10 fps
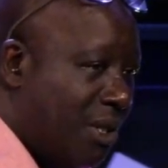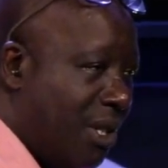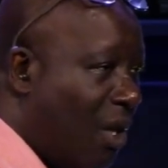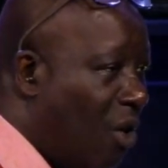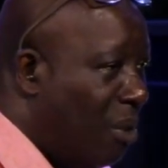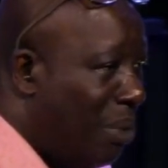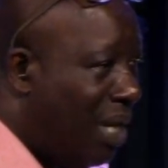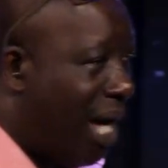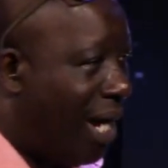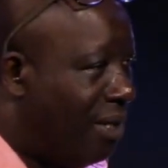the only
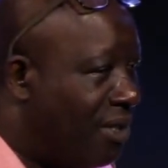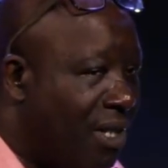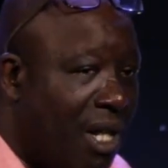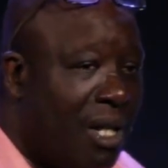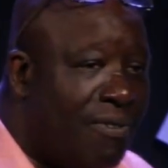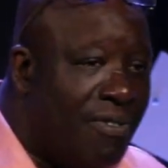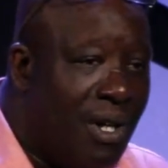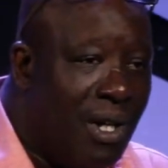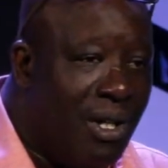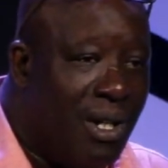begotten Son of
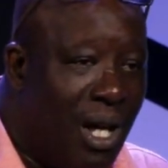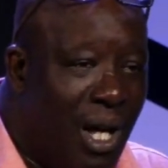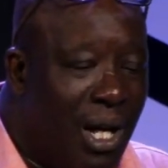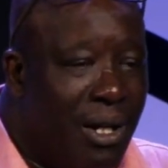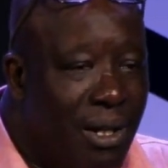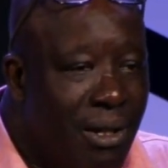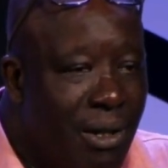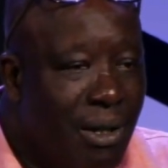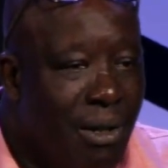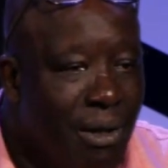God?
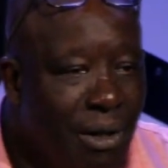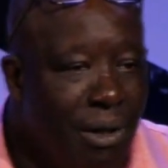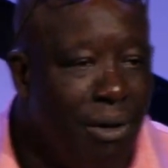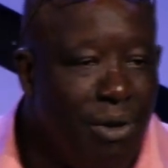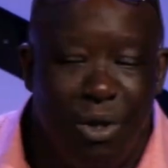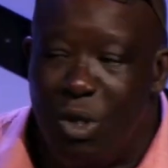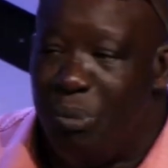Do you